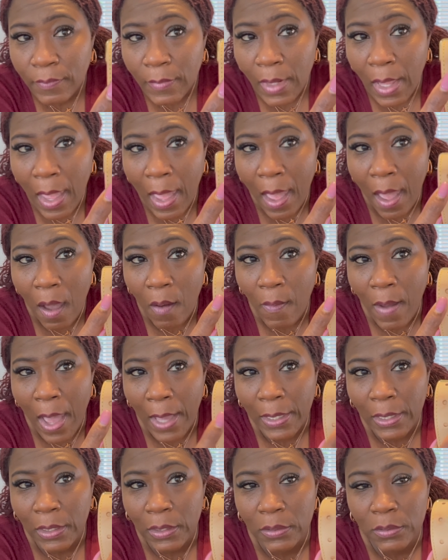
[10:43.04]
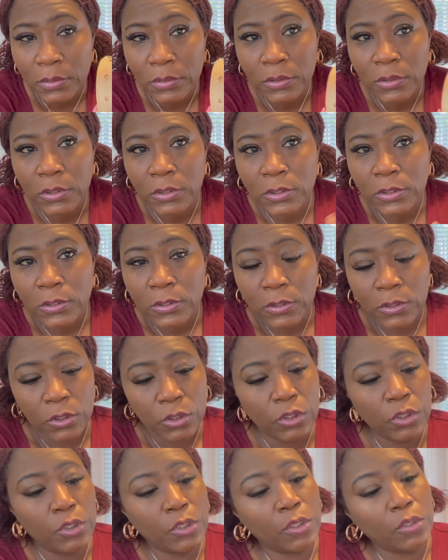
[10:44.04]
how I can,
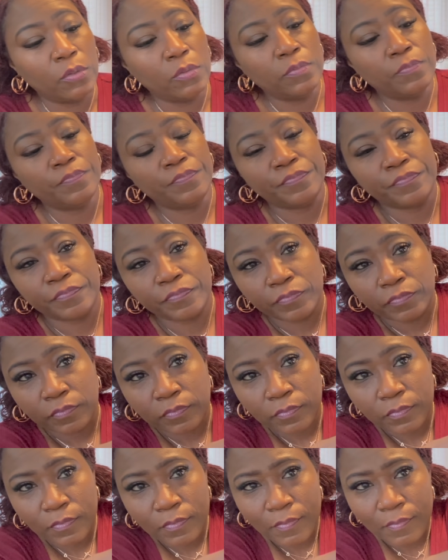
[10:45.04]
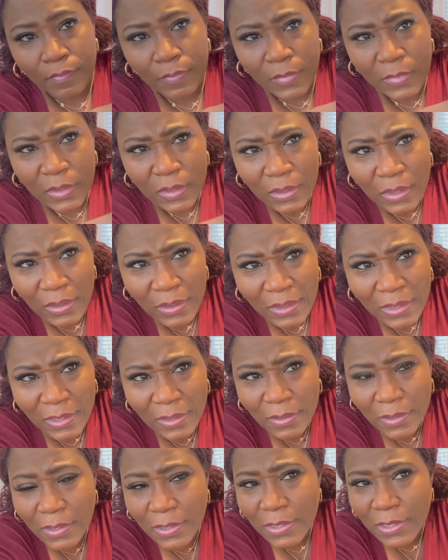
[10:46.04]
you know,
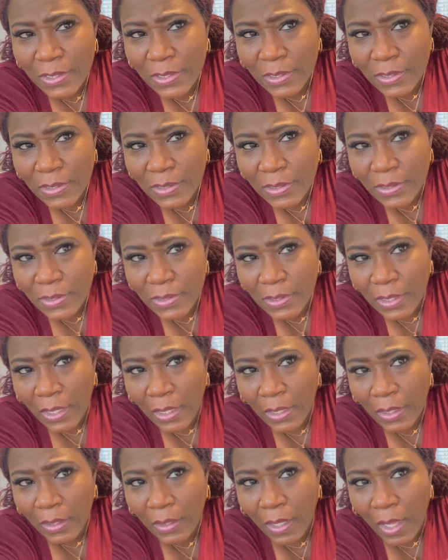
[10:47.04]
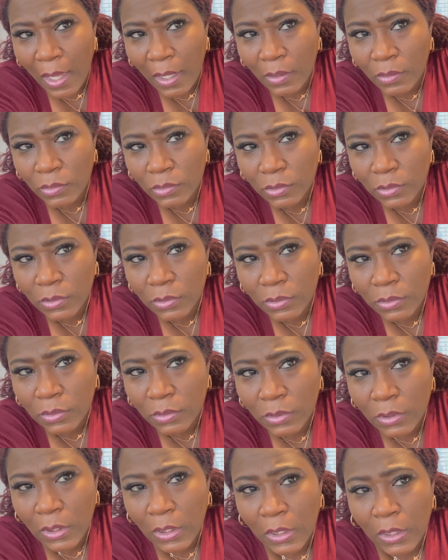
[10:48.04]
get this stain out,
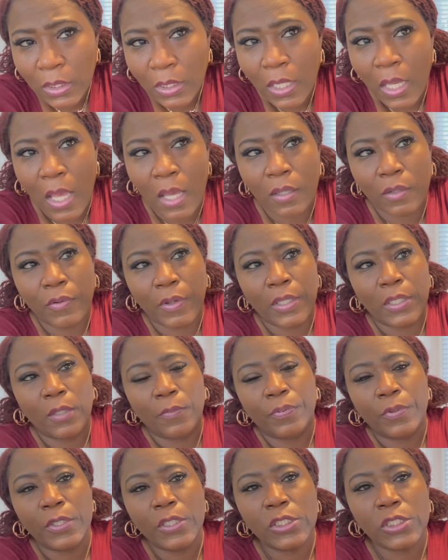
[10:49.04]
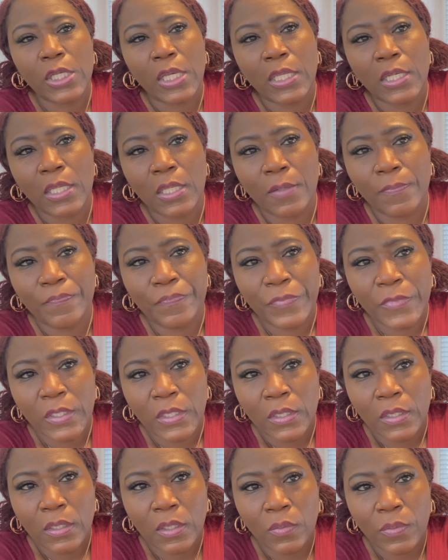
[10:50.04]
I'll greatly appreciate it.
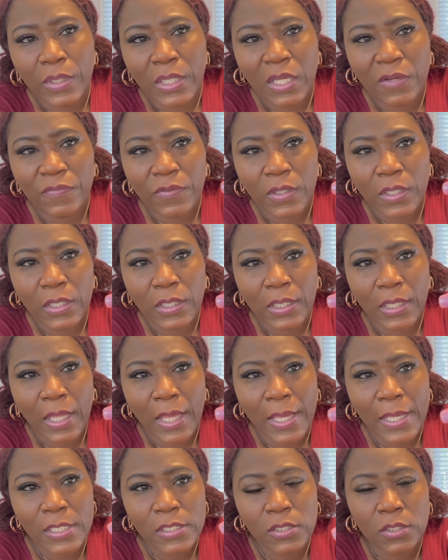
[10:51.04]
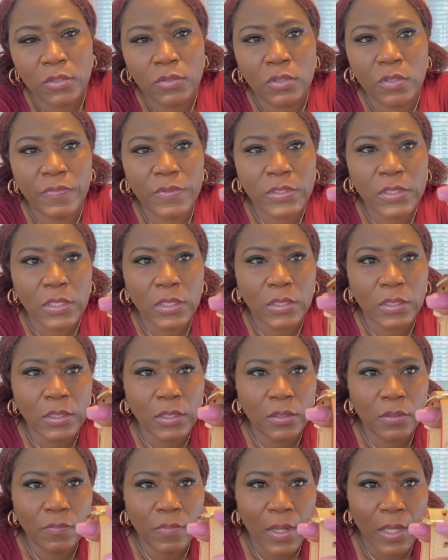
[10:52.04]
Or whatever, and it has a Louis
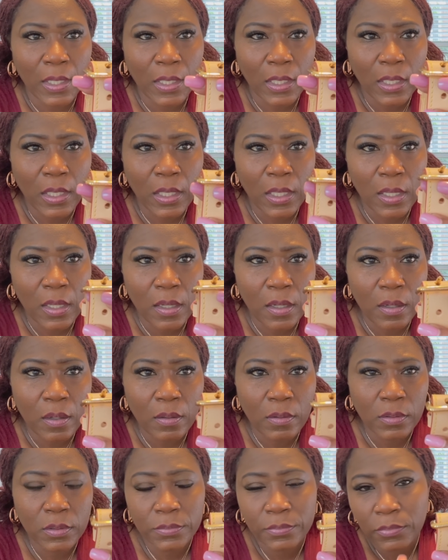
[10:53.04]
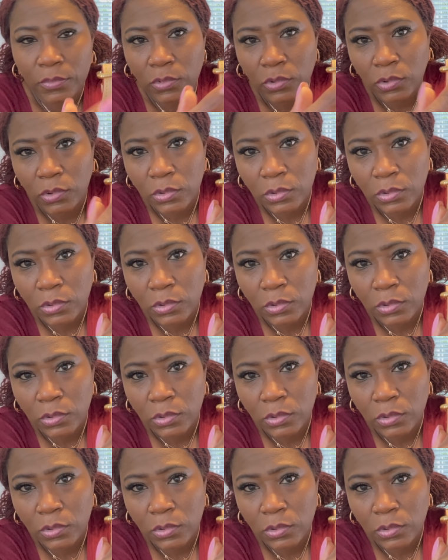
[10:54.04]
Vuitton right here on